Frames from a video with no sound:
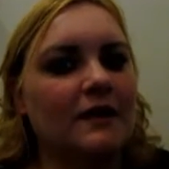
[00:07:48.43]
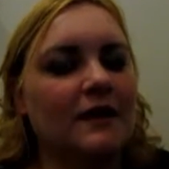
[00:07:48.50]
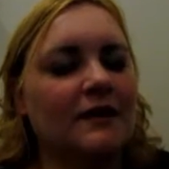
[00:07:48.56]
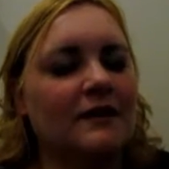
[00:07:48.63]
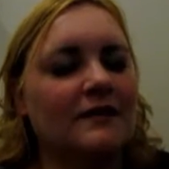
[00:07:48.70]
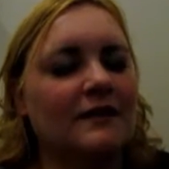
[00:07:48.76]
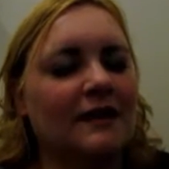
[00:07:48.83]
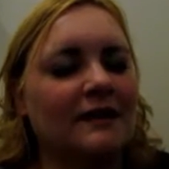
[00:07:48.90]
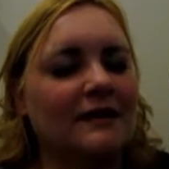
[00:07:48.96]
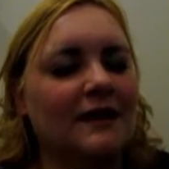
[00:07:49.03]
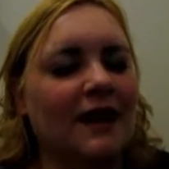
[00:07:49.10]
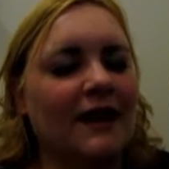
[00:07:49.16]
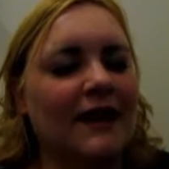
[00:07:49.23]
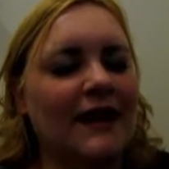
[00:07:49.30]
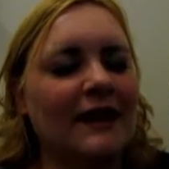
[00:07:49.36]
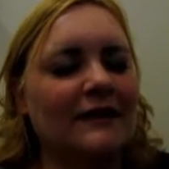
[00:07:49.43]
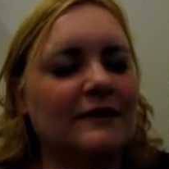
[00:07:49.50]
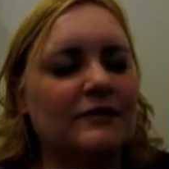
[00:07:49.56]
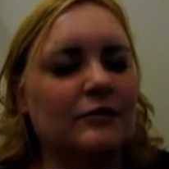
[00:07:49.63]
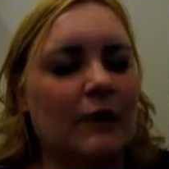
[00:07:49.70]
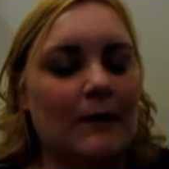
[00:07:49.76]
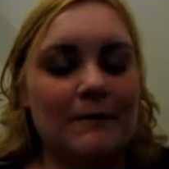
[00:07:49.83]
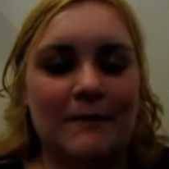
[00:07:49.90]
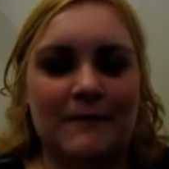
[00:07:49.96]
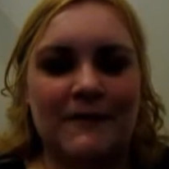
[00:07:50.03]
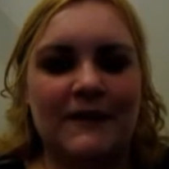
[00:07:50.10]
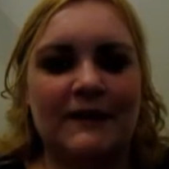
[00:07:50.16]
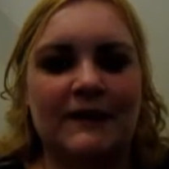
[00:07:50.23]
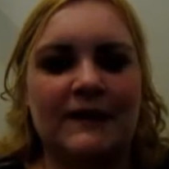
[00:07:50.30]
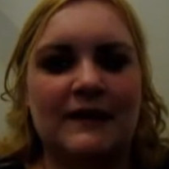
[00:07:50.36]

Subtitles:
And it's like, I can't describe the feeling.